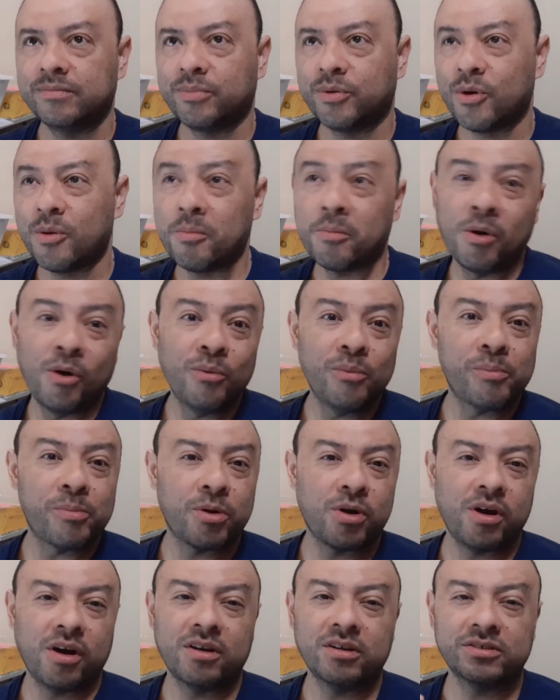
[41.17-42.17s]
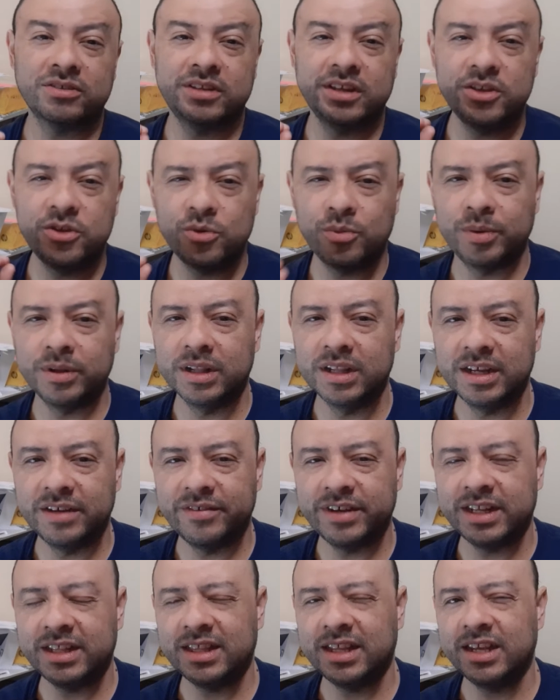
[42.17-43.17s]
promote products that you
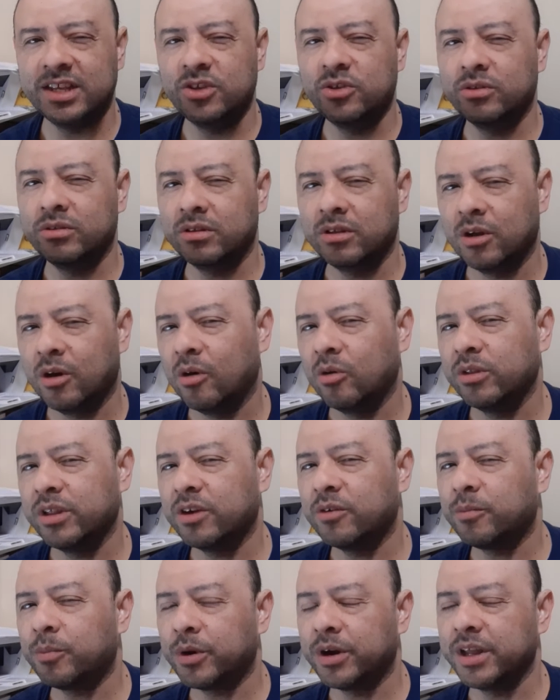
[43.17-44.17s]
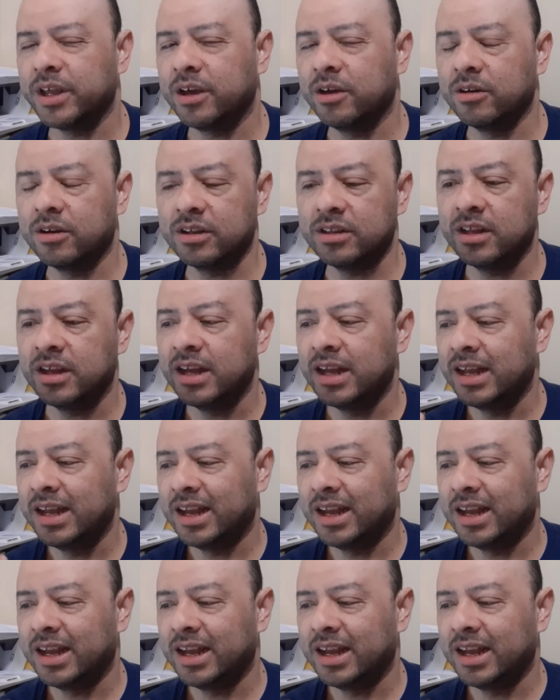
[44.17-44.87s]
believe in, that you know they're pretty good.